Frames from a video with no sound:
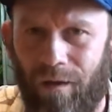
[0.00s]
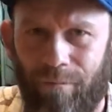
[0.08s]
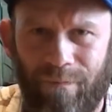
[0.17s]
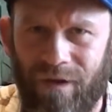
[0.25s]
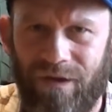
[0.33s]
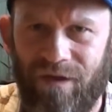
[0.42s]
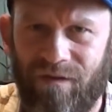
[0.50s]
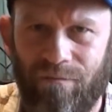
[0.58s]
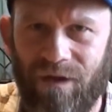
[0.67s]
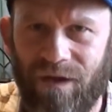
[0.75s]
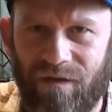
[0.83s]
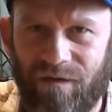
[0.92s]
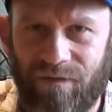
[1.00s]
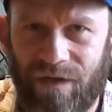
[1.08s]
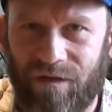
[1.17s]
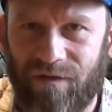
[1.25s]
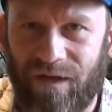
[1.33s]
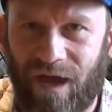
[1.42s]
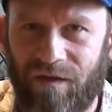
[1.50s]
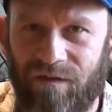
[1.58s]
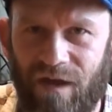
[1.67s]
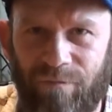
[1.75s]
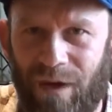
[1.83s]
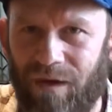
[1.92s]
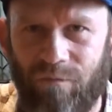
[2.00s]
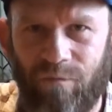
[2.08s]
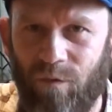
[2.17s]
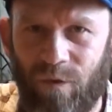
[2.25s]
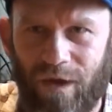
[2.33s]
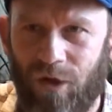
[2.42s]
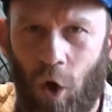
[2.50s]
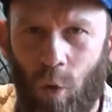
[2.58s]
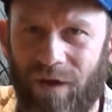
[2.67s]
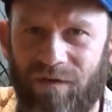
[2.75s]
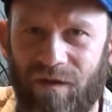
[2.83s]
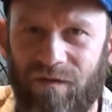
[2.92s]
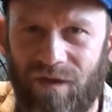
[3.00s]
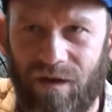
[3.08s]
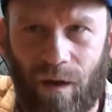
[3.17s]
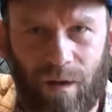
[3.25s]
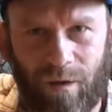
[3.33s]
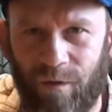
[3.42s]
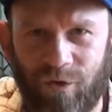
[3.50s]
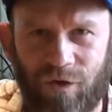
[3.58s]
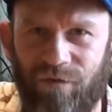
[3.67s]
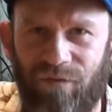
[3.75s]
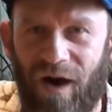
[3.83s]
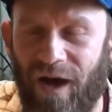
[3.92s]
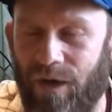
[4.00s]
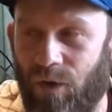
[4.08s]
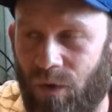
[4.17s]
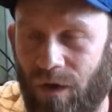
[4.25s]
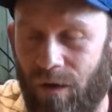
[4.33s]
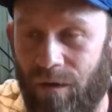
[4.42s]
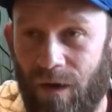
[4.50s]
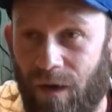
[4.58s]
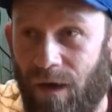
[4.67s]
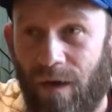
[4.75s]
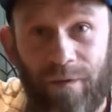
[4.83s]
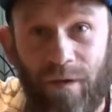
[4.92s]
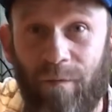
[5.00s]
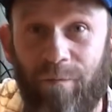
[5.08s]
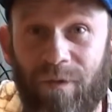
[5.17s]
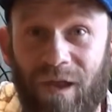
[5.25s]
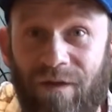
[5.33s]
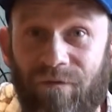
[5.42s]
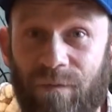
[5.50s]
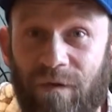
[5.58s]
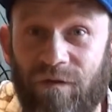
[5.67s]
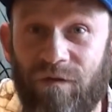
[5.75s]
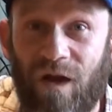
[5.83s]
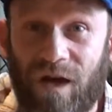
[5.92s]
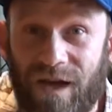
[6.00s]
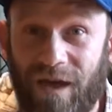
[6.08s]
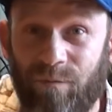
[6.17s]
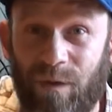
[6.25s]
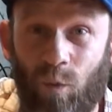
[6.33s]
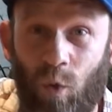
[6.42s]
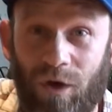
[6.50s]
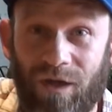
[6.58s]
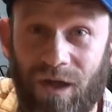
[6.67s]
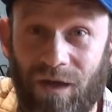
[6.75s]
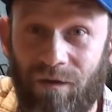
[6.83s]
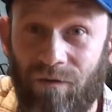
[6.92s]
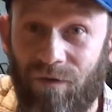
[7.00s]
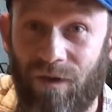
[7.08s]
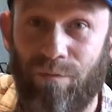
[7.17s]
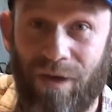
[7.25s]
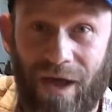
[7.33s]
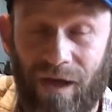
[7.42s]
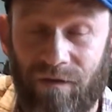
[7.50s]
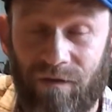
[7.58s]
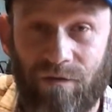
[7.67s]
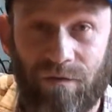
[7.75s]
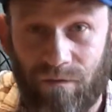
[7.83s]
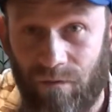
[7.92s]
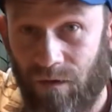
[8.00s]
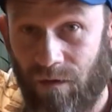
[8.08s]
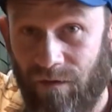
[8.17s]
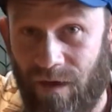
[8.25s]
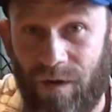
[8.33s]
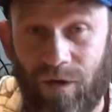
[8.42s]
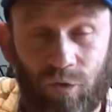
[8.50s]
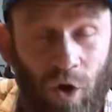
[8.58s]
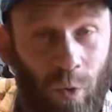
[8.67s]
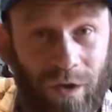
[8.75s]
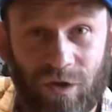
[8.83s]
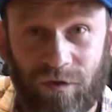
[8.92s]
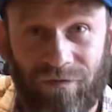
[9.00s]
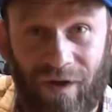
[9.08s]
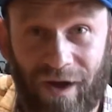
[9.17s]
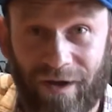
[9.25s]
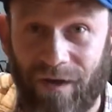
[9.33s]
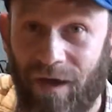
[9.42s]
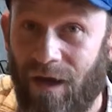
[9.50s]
millions and millions of years, I guess. They've been like coexisting just fine, or the light from the sun has been working for the plants. They've been growing just fine.